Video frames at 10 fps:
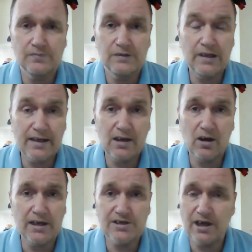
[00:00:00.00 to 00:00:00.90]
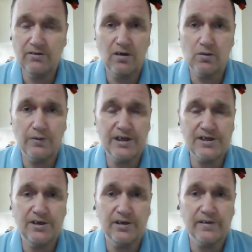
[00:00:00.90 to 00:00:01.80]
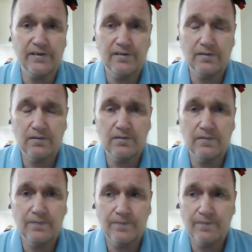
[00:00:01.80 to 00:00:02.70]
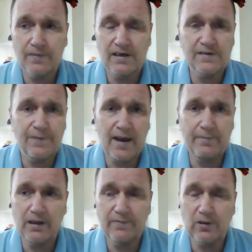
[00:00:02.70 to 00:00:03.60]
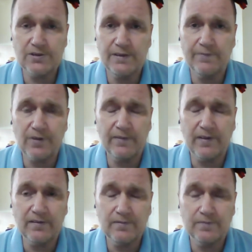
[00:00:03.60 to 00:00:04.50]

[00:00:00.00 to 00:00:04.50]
Now that guy is no longer on this earth. His family have lost him forever.